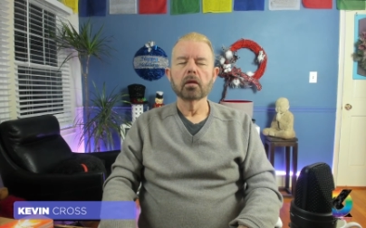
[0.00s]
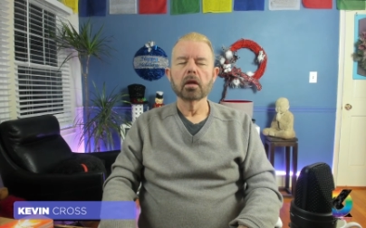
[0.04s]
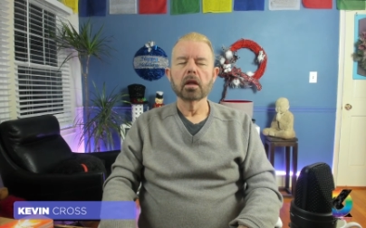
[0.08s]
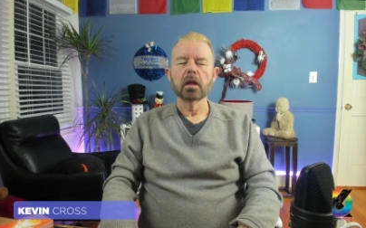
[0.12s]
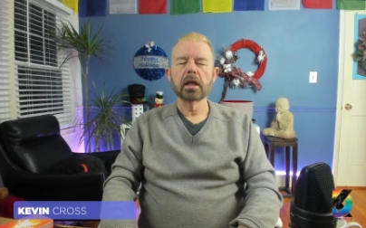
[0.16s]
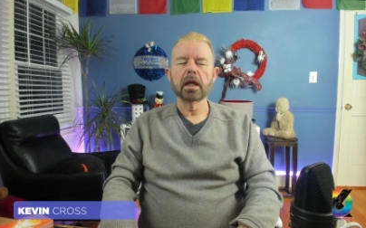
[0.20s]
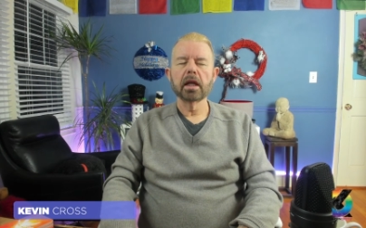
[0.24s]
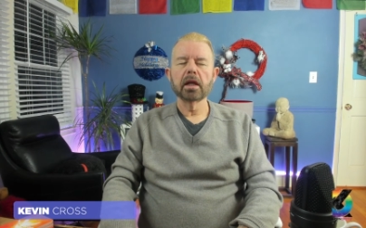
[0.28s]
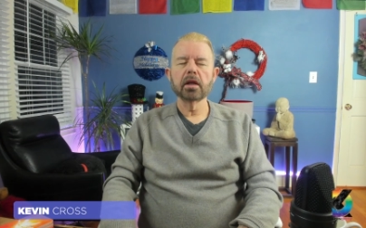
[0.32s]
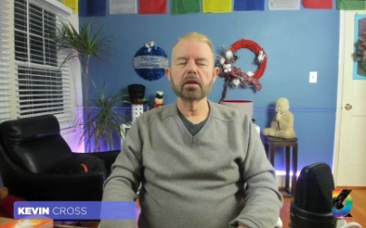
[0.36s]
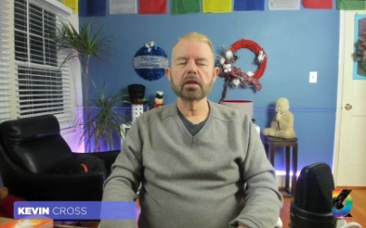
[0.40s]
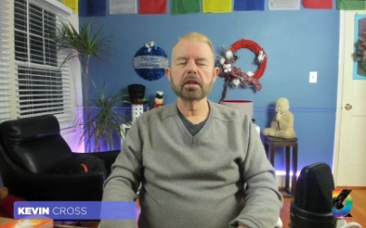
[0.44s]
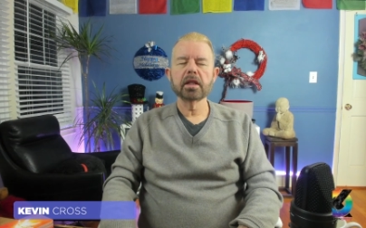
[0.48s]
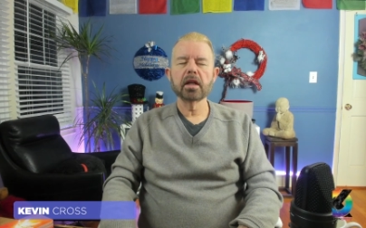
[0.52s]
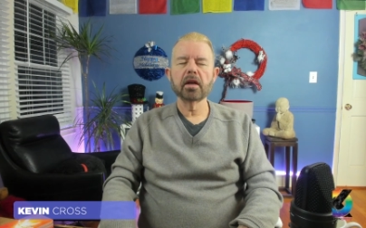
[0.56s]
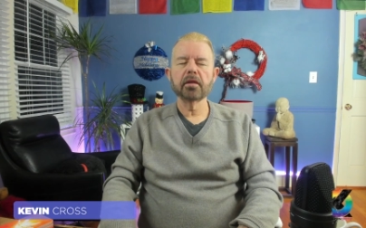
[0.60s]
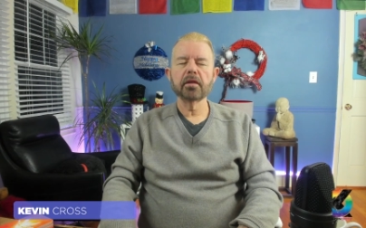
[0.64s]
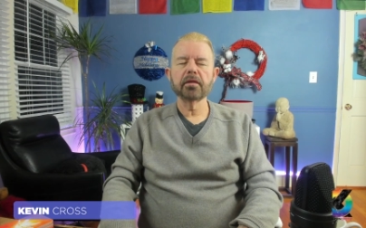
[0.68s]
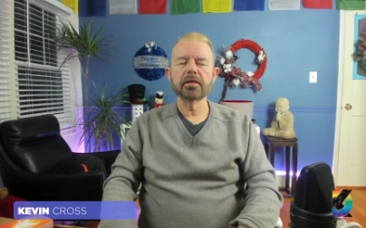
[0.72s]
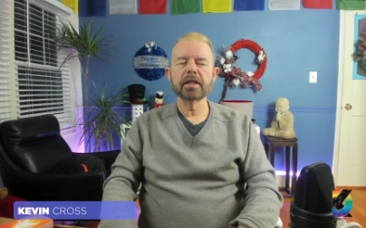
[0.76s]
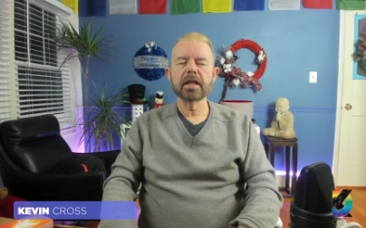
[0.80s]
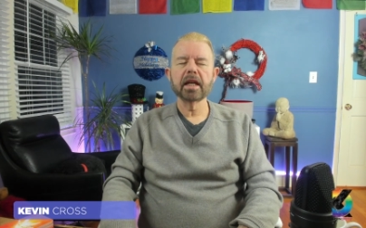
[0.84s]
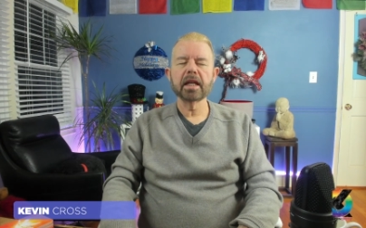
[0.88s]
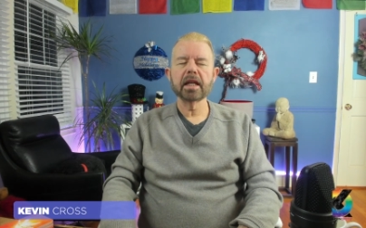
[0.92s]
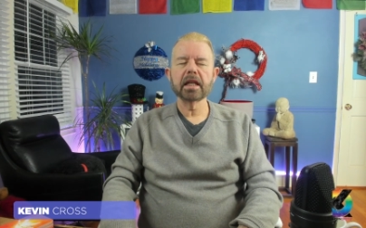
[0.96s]
Let yourself
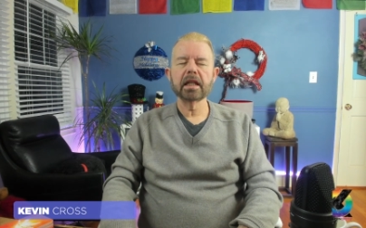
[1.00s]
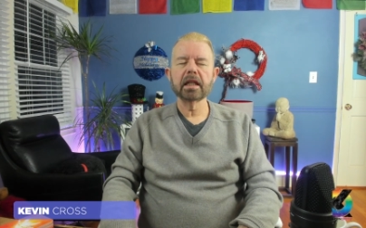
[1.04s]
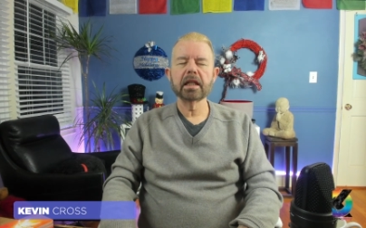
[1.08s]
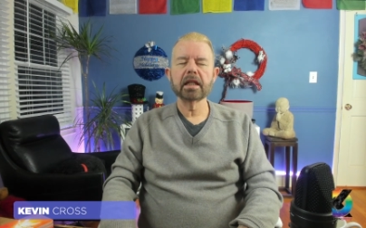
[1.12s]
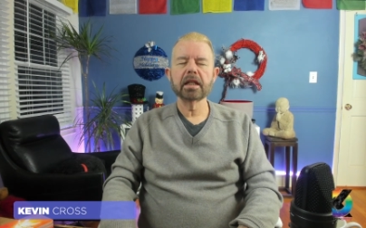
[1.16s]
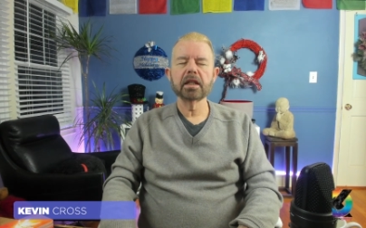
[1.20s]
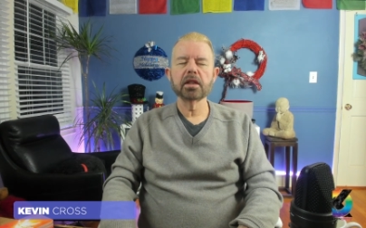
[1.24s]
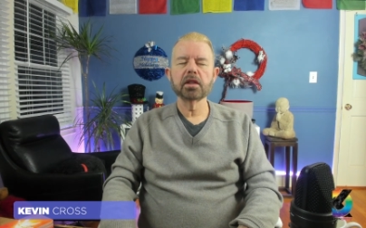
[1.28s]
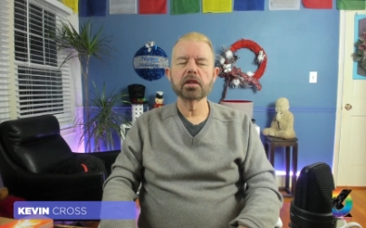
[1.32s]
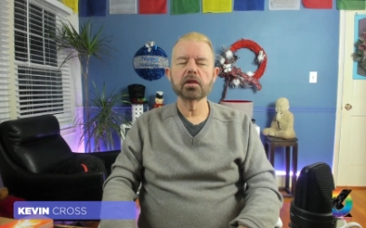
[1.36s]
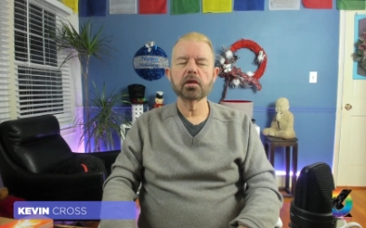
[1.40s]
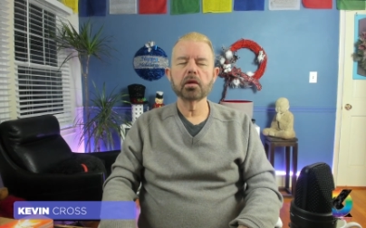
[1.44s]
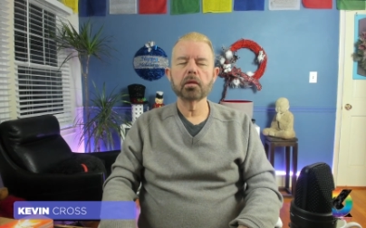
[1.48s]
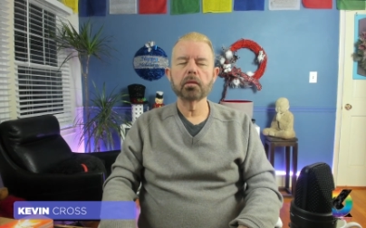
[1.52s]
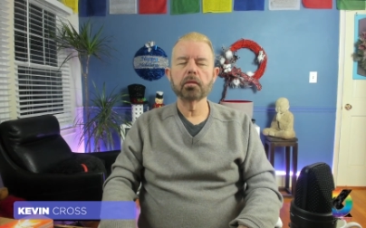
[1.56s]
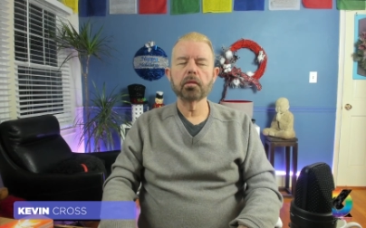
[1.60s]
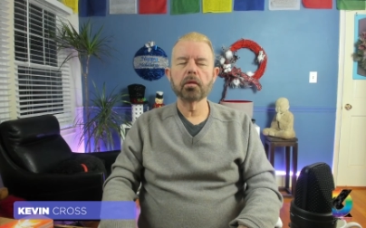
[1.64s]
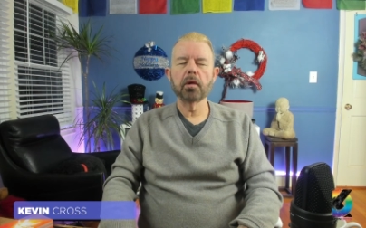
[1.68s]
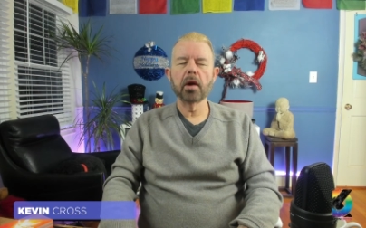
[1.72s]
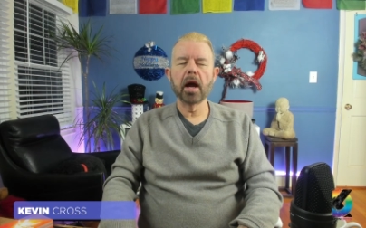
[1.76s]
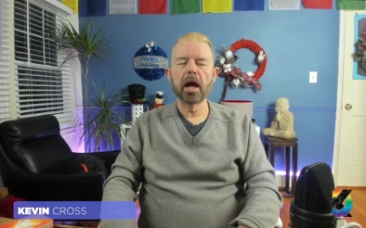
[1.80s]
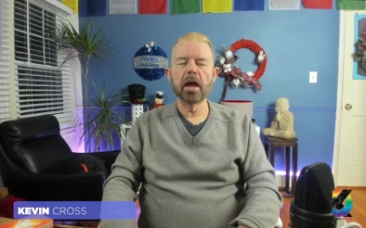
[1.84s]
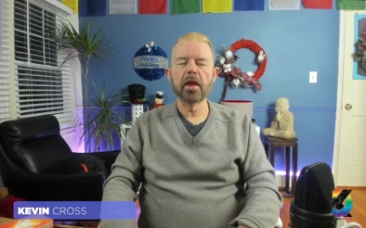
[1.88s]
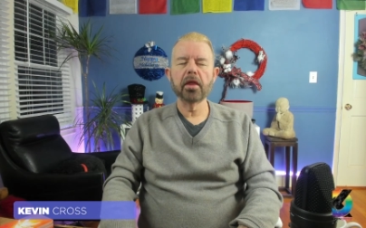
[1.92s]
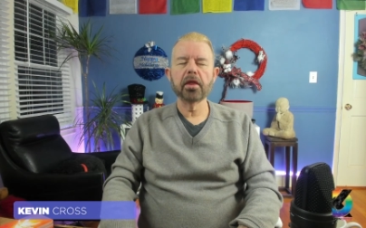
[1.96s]
settle into your
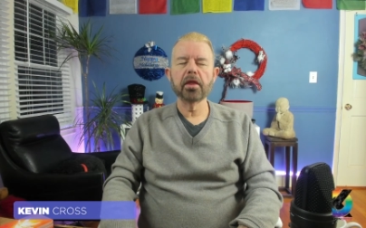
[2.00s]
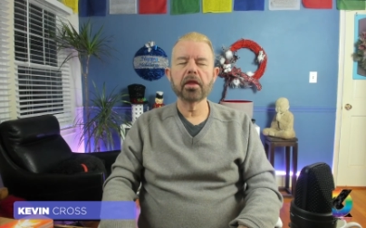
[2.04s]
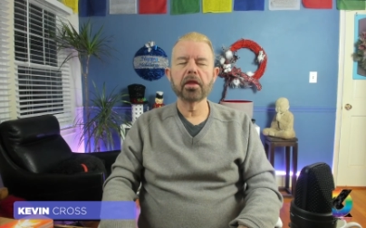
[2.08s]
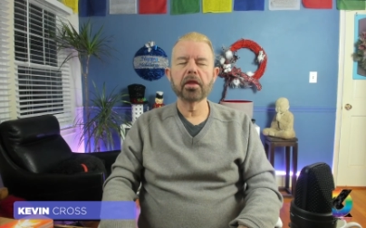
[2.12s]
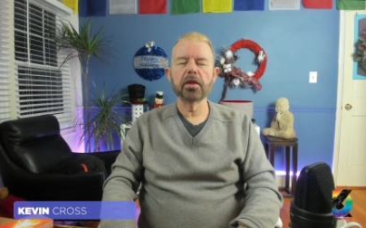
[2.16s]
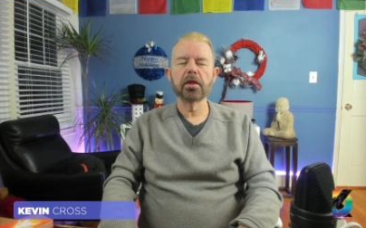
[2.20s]
breath.